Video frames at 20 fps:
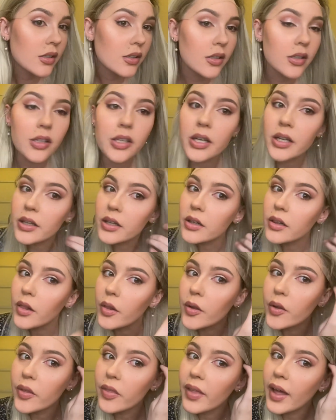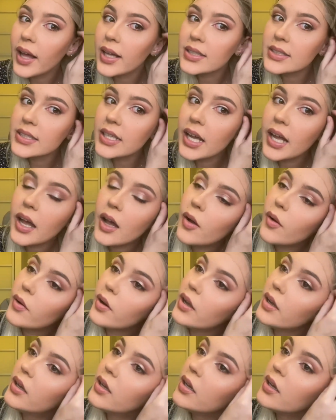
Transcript: you can glue that down